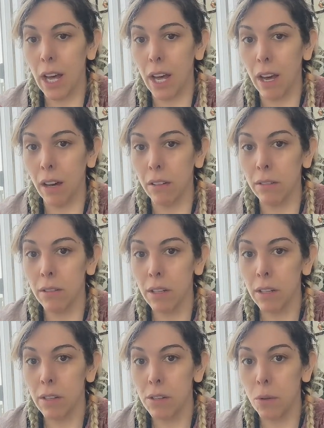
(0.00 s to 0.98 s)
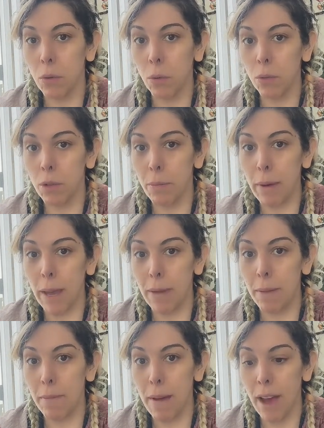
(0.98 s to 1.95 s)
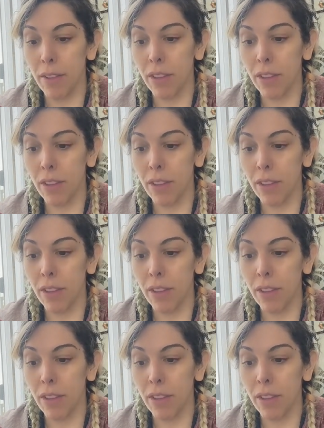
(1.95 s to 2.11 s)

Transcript: Uh-oh, she called the baby